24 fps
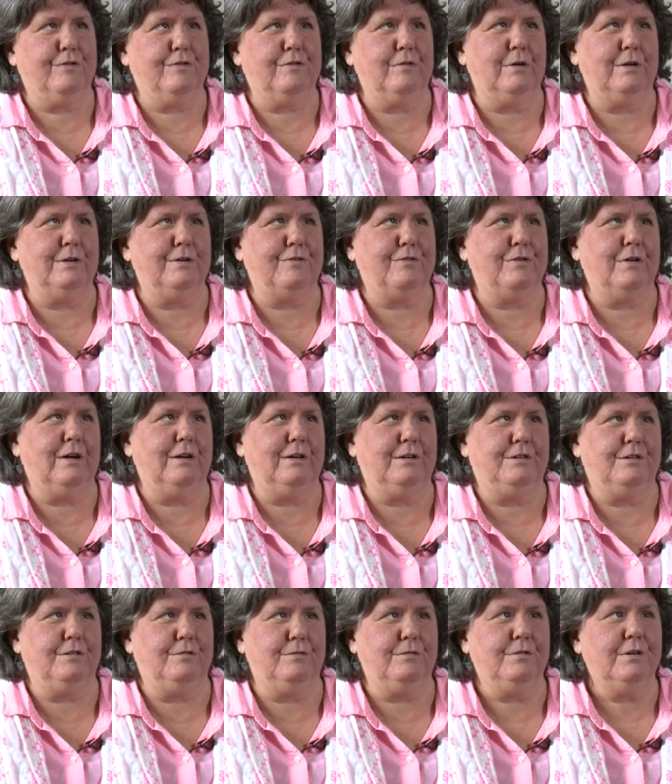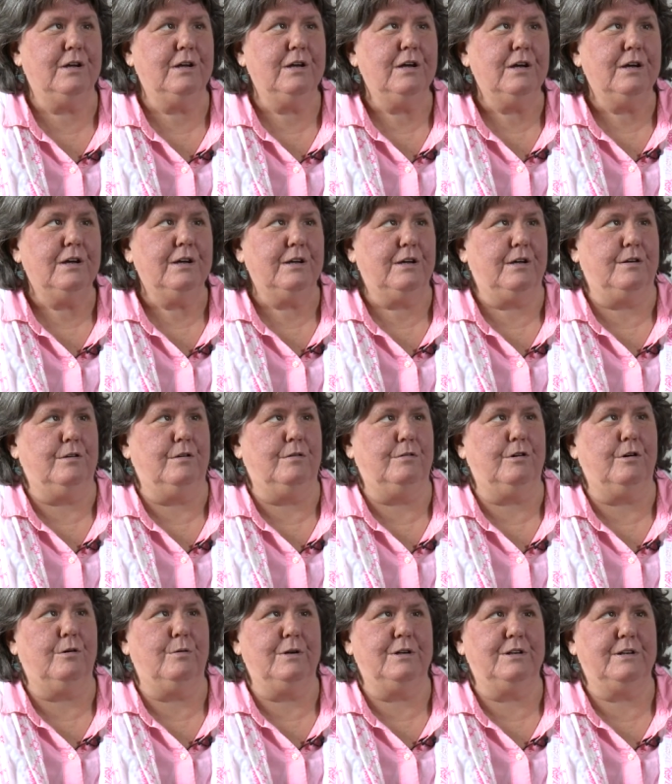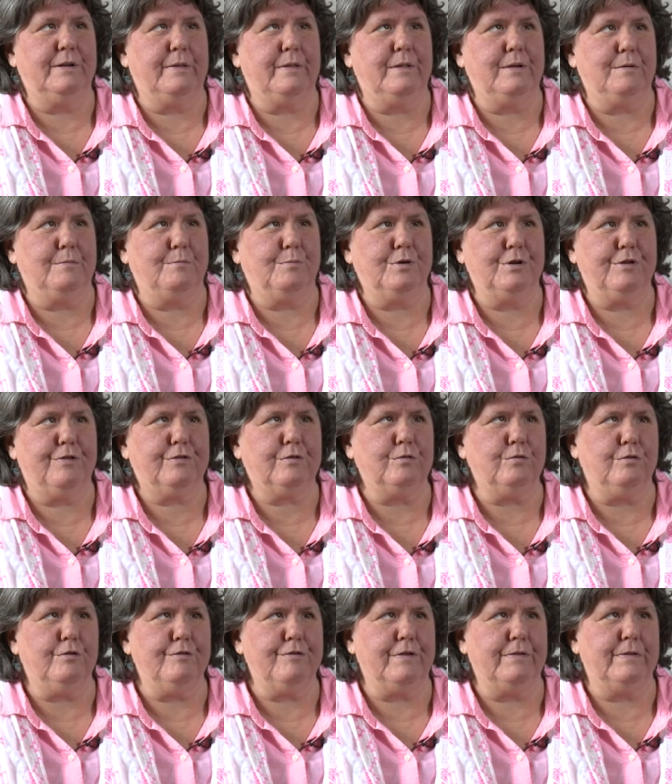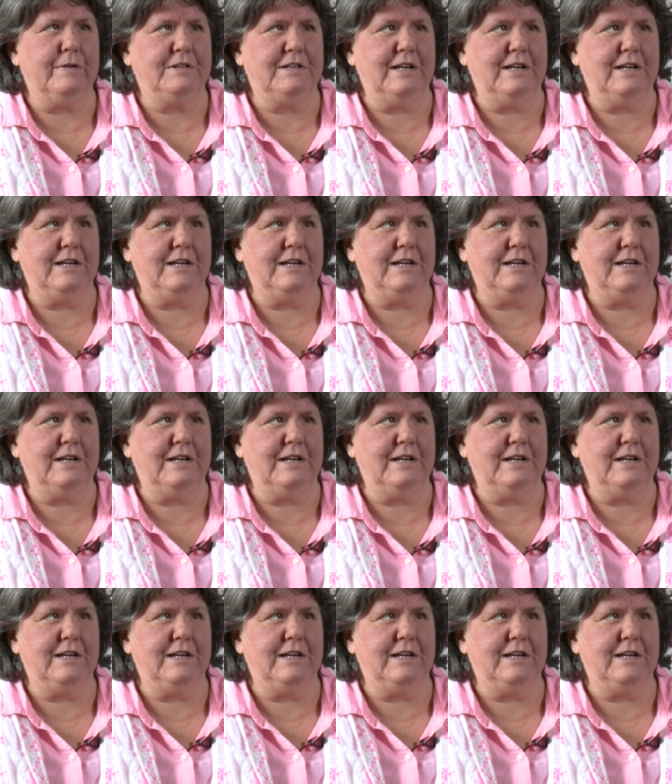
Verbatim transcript: so I decided to, you know, go into the preschools and the